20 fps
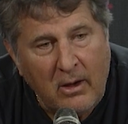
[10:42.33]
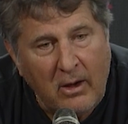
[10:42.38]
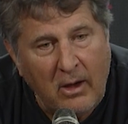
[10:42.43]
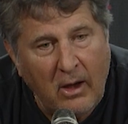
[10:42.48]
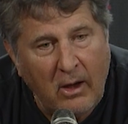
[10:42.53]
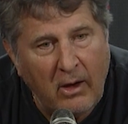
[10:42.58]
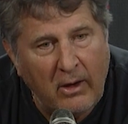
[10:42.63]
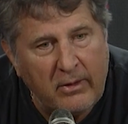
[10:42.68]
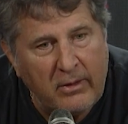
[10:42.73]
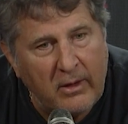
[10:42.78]

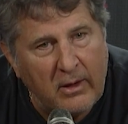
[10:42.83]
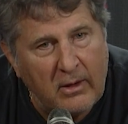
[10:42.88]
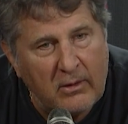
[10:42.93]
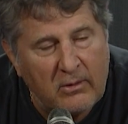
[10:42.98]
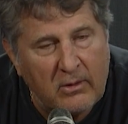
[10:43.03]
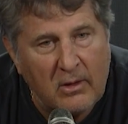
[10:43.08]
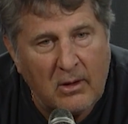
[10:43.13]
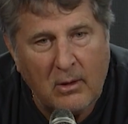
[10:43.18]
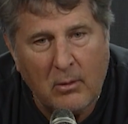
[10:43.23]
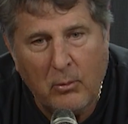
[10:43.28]
No, I think
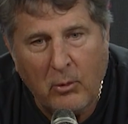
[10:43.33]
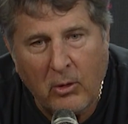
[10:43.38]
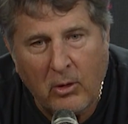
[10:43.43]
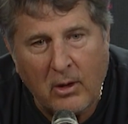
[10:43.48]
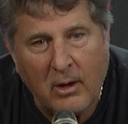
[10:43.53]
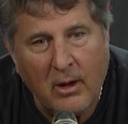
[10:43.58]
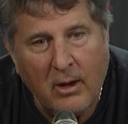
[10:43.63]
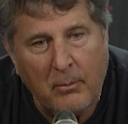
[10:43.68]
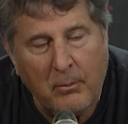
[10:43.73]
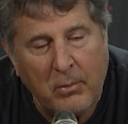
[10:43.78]
it's a little more
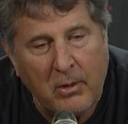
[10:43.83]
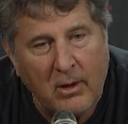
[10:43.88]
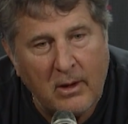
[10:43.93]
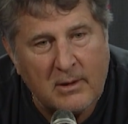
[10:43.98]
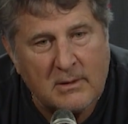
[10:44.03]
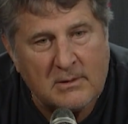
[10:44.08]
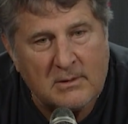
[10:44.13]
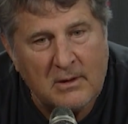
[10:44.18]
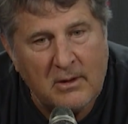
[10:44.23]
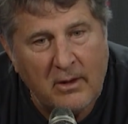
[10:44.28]

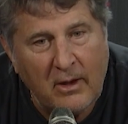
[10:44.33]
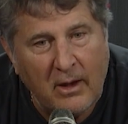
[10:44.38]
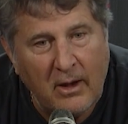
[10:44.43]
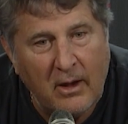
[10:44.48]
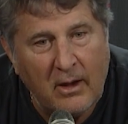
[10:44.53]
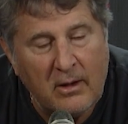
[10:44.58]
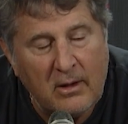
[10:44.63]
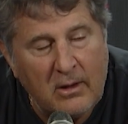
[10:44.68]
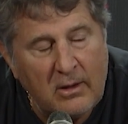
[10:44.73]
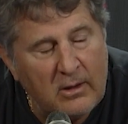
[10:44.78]
complex than
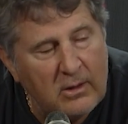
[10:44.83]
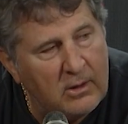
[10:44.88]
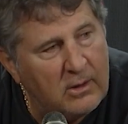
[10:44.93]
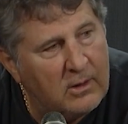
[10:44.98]
that.